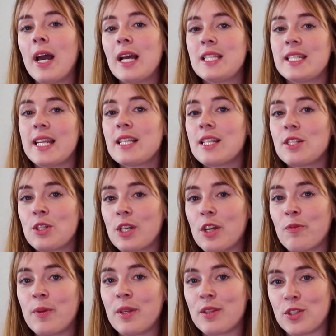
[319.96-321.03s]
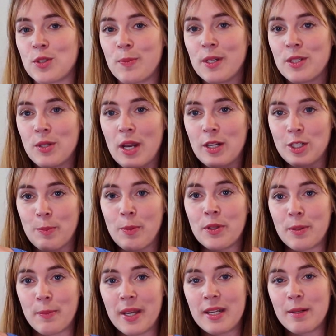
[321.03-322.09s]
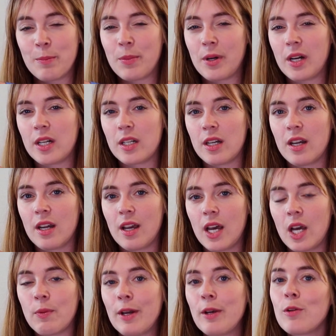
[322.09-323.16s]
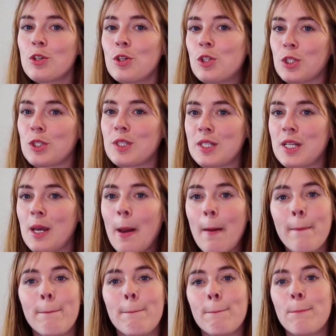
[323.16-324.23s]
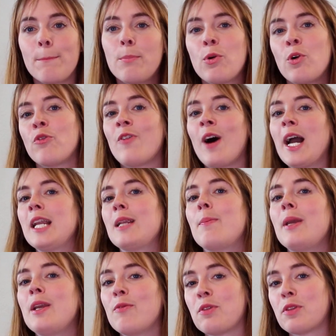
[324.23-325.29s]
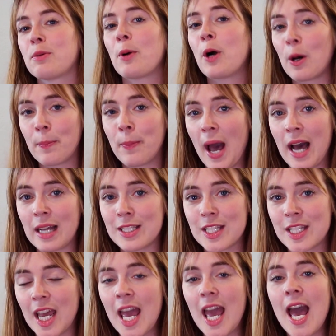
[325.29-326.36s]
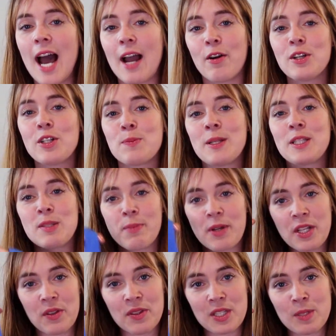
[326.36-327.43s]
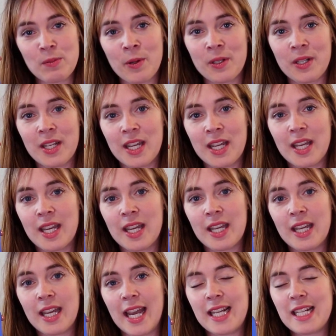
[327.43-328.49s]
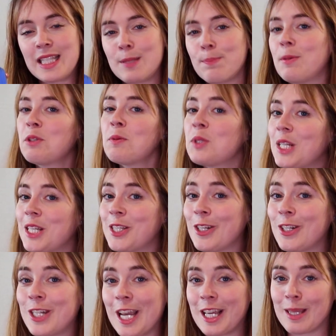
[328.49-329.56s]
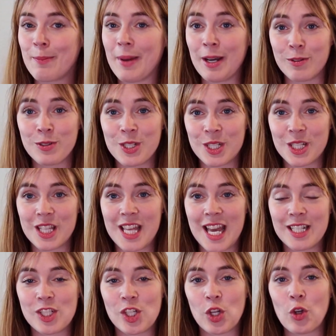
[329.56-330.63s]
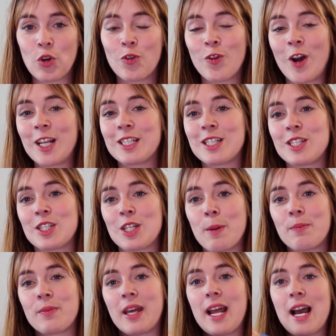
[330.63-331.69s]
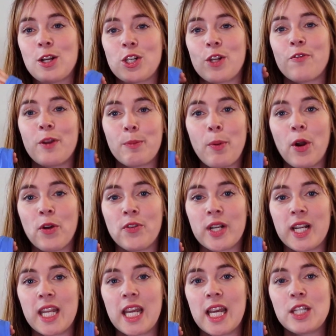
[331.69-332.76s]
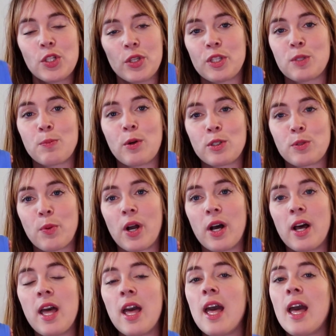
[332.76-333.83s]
it's nice that you give me the space to actually put them in, but why don't you just provide me with the cup pads? I already spent some money on this one, and it's much easier to take them out than to find some that actually fit perfectly into the sports bra.